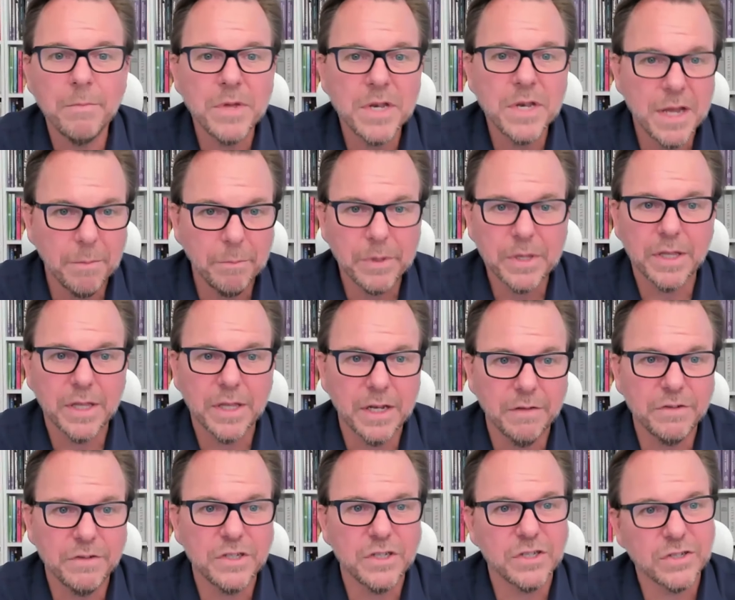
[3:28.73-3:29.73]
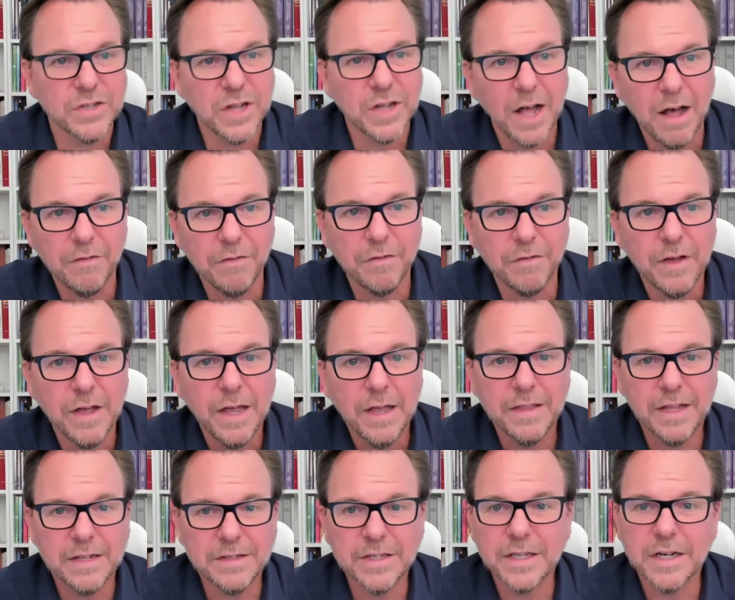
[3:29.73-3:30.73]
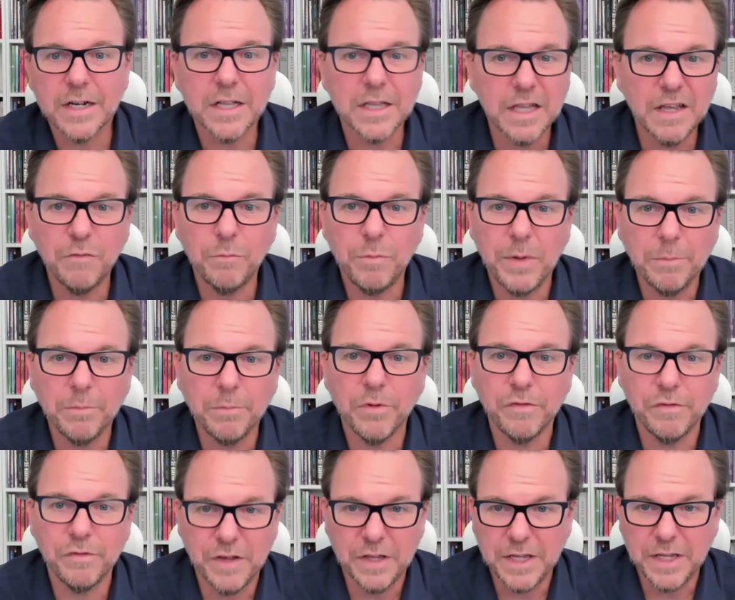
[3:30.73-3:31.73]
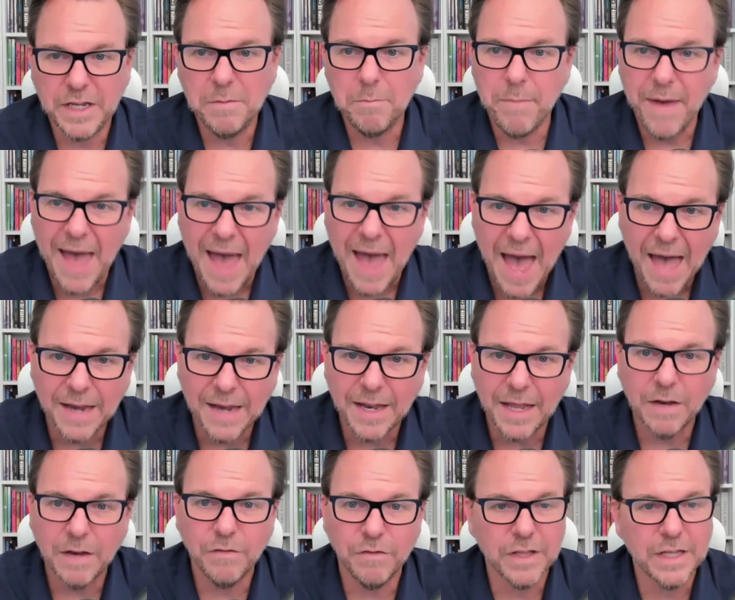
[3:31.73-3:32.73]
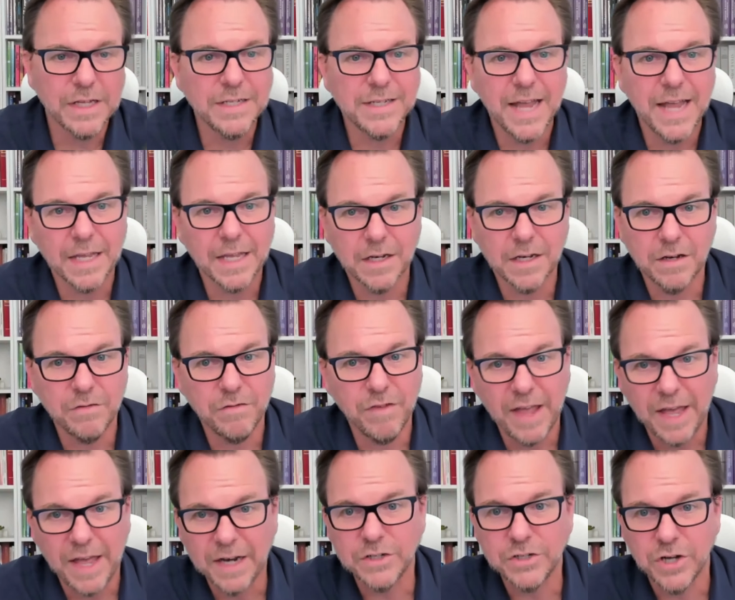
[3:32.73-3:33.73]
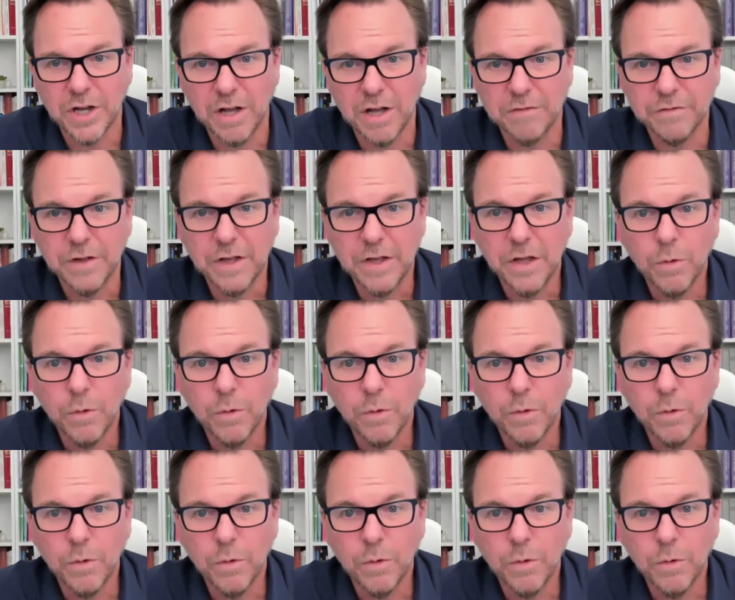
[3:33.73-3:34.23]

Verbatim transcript: manipulative stuff that's going to leave people feeling bad and feeling taken advantage of.